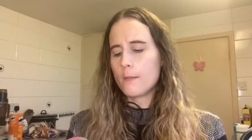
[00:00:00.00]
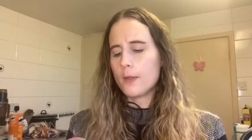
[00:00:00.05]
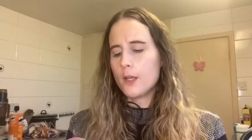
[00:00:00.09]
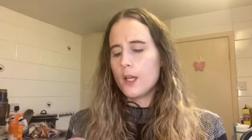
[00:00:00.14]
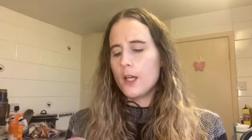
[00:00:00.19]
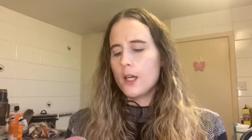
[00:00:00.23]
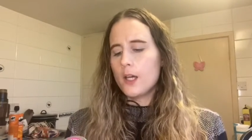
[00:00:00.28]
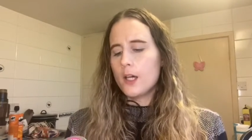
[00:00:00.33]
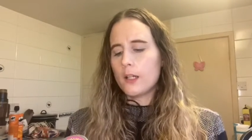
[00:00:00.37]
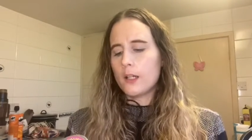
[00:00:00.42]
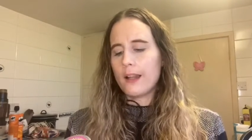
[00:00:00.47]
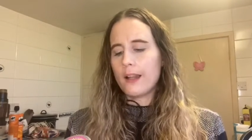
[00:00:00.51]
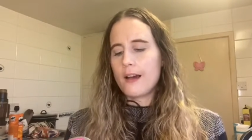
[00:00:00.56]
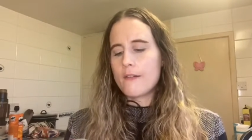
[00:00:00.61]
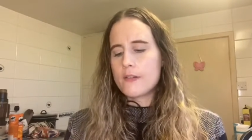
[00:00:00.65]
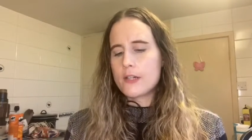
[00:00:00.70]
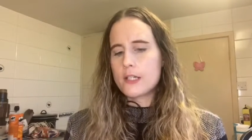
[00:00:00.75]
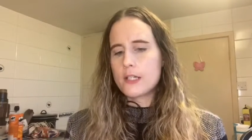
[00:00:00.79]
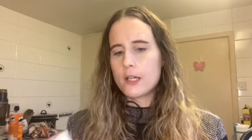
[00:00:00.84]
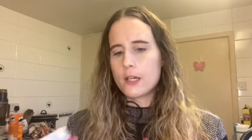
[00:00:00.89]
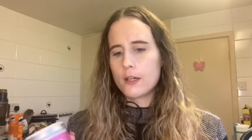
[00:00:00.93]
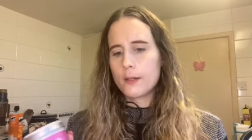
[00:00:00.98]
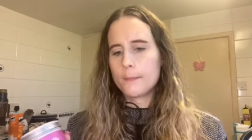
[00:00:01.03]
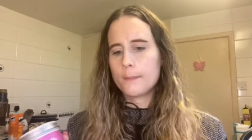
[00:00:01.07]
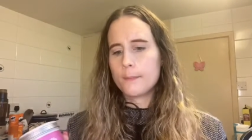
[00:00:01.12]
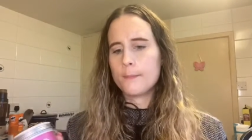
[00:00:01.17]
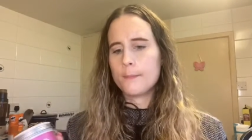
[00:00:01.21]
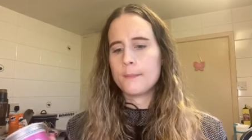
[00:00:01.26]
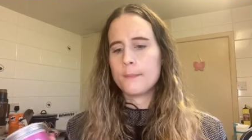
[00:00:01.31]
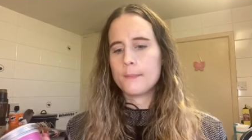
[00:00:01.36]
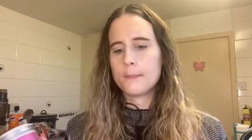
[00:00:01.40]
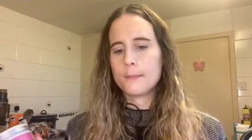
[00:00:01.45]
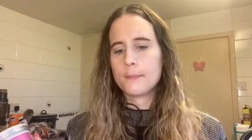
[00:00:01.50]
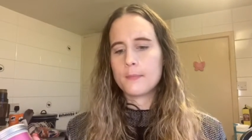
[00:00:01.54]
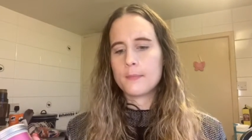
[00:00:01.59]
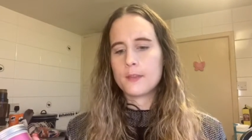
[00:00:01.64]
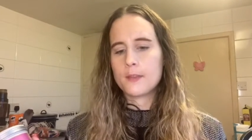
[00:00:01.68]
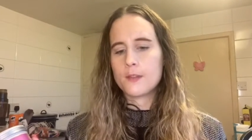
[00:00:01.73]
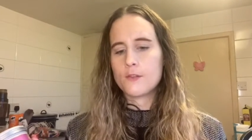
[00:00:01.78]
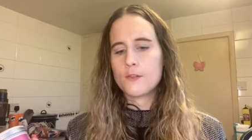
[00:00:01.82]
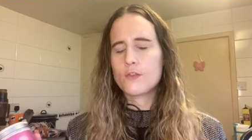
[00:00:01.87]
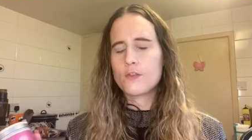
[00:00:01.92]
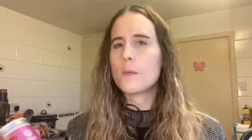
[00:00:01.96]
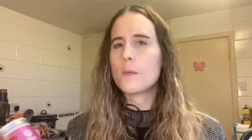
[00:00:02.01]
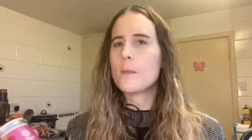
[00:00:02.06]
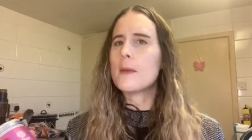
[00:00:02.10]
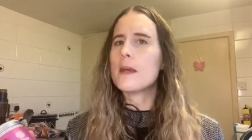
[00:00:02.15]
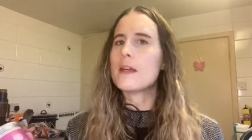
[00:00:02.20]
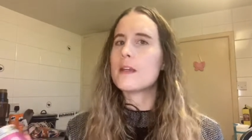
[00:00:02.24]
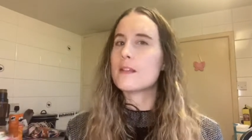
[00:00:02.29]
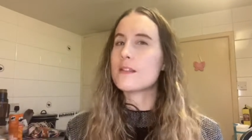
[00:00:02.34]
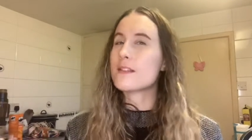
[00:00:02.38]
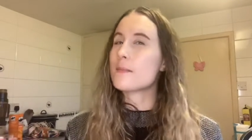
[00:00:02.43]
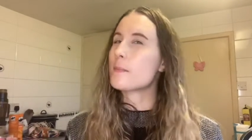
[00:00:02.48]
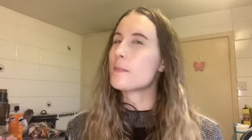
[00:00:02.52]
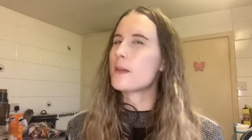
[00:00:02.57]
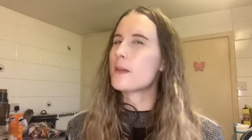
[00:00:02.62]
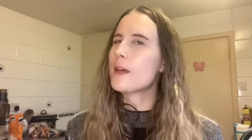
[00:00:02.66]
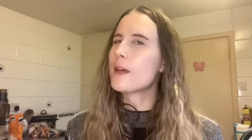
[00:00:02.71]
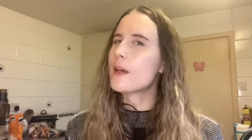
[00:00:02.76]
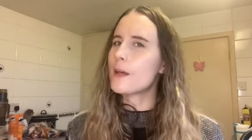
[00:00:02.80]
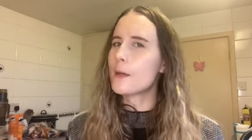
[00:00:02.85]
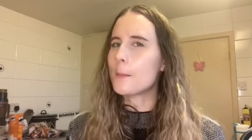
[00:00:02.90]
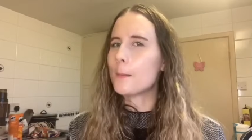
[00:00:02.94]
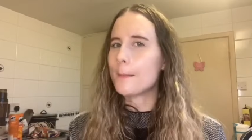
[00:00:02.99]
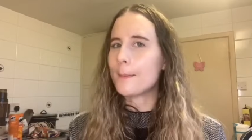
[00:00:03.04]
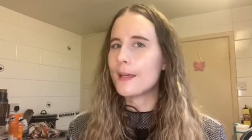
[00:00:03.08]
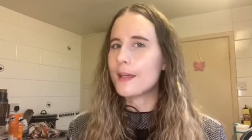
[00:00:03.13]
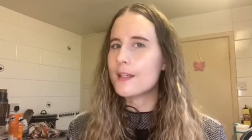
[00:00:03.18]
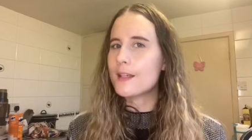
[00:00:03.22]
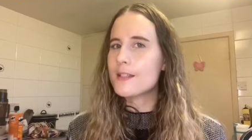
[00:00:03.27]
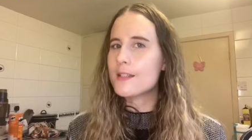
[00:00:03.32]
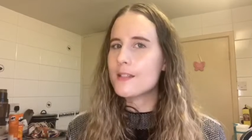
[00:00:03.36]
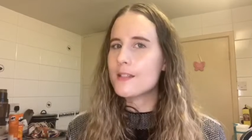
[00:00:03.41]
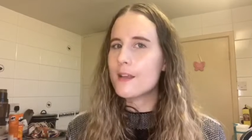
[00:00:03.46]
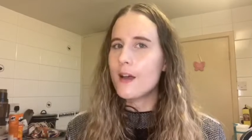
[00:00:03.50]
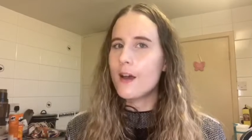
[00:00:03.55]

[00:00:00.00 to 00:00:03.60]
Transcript: Lavender for me is a bit hit and miss.